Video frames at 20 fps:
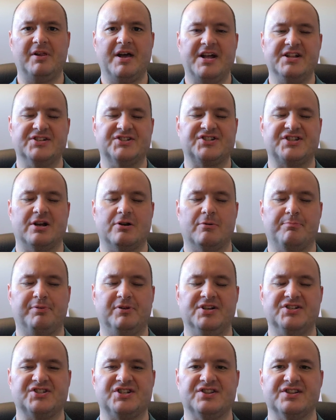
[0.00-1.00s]
planets that are
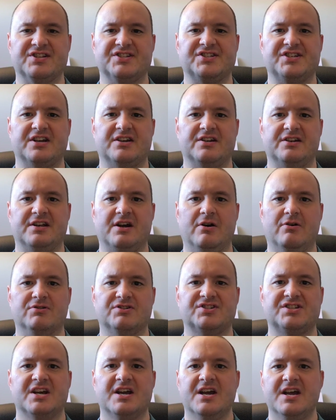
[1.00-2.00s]
placed in the second
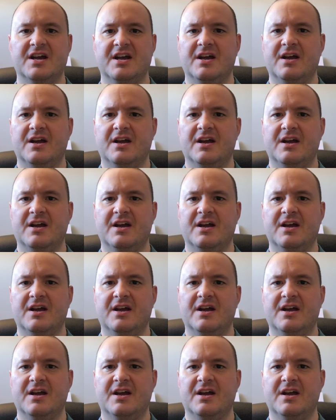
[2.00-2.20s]
house,